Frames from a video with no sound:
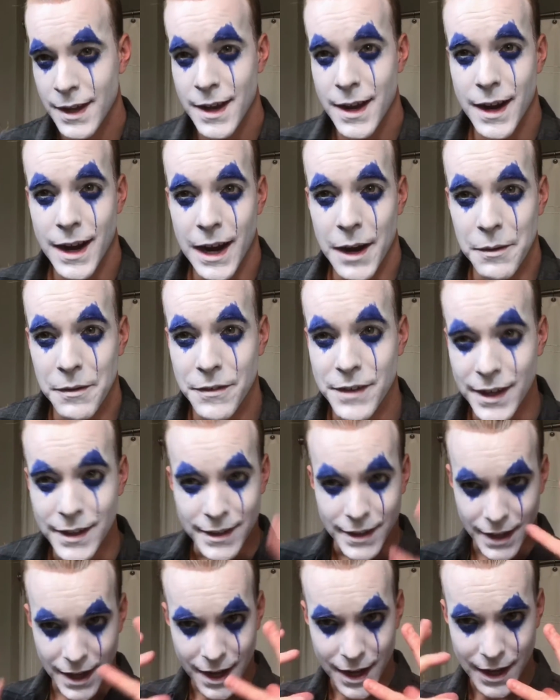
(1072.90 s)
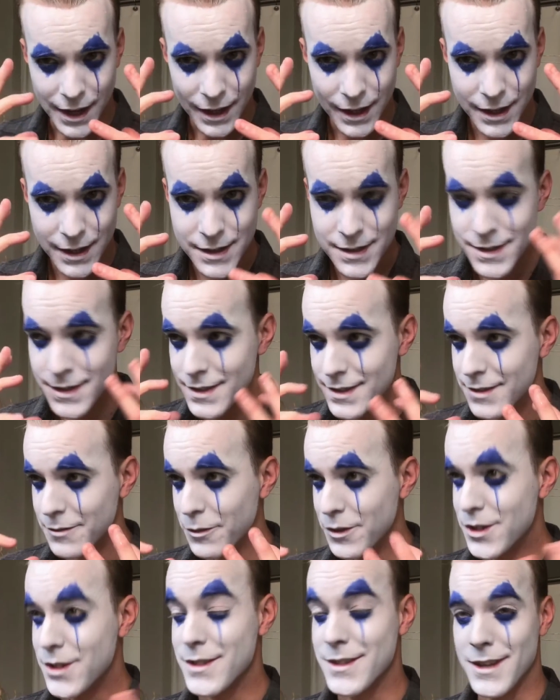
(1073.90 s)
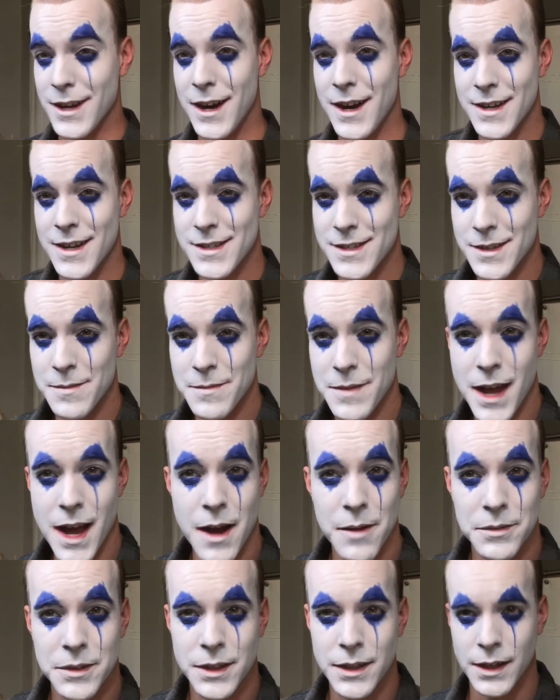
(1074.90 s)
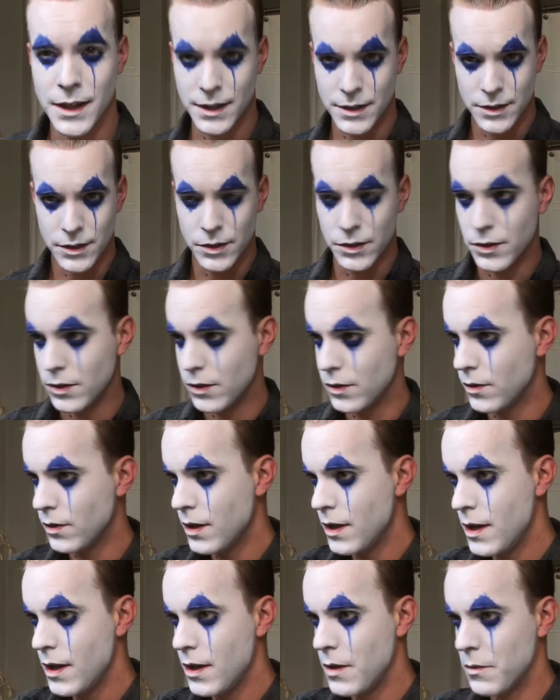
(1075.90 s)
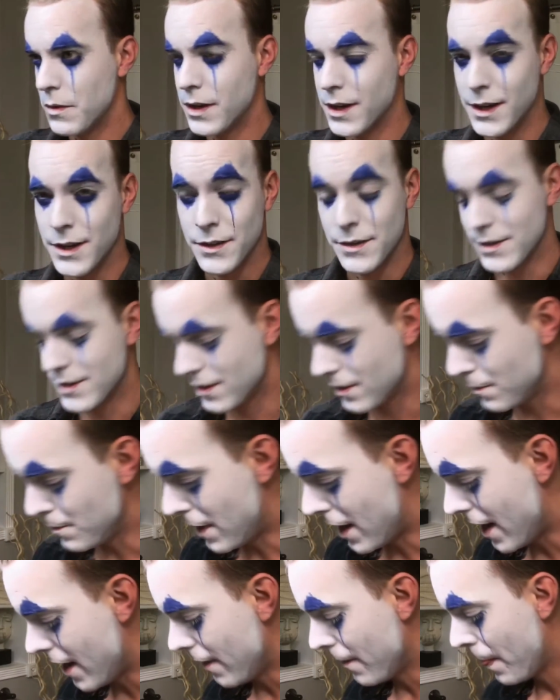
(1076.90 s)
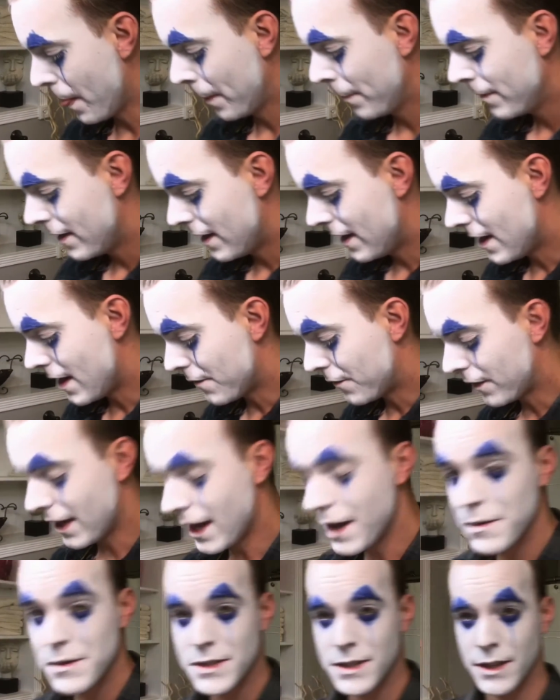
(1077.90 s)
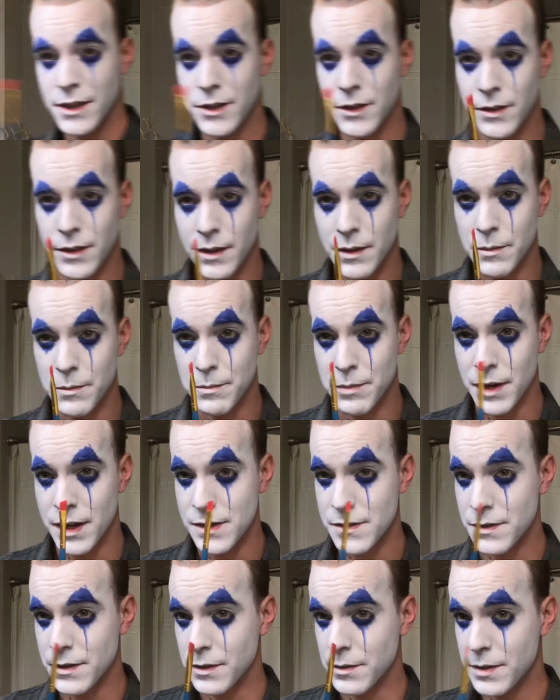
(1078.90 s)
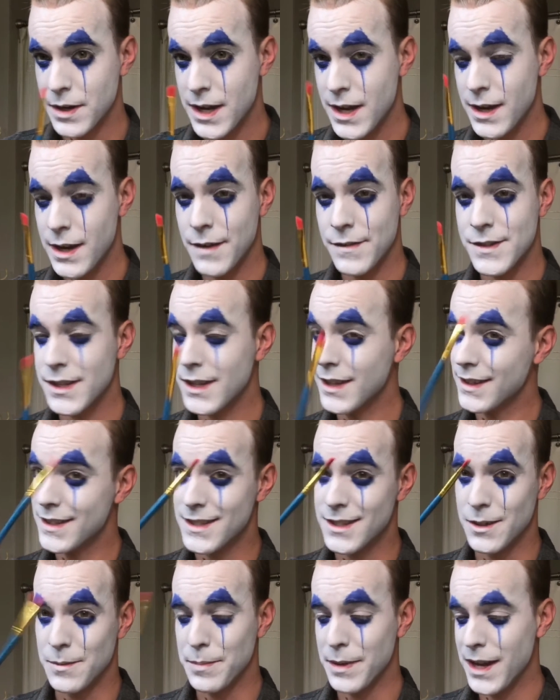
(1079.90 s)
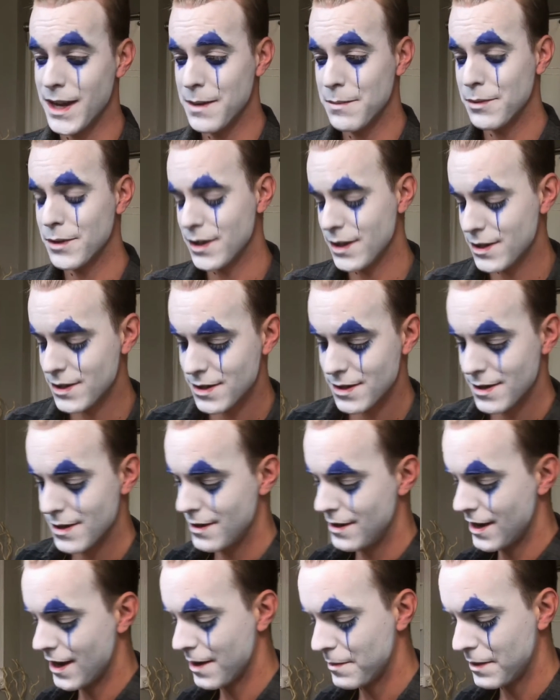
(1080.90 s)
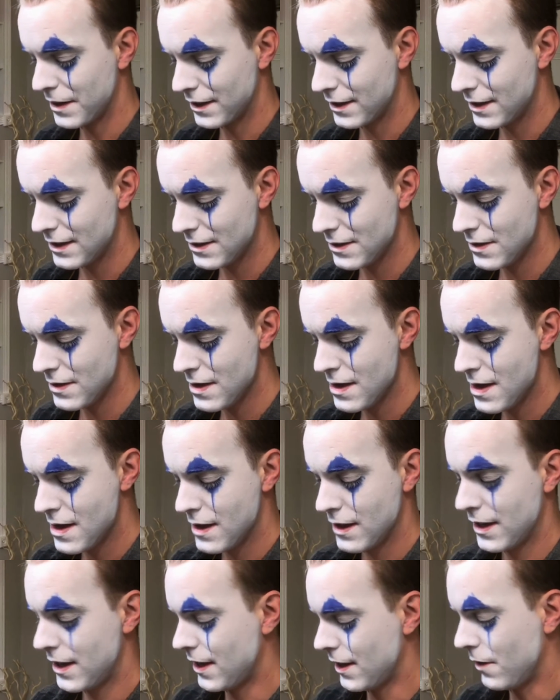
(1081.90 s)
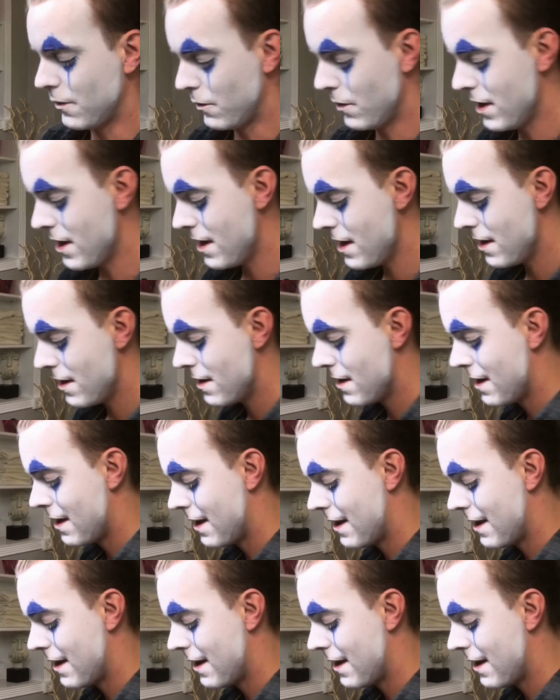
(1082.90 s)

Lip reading: All right, we've got the eyes, which is awesome. Now we're gonna do the smile. For that, I'm just gonna do the brush for the red. I've just got this little paintbrush, not a big deal. Get it wet,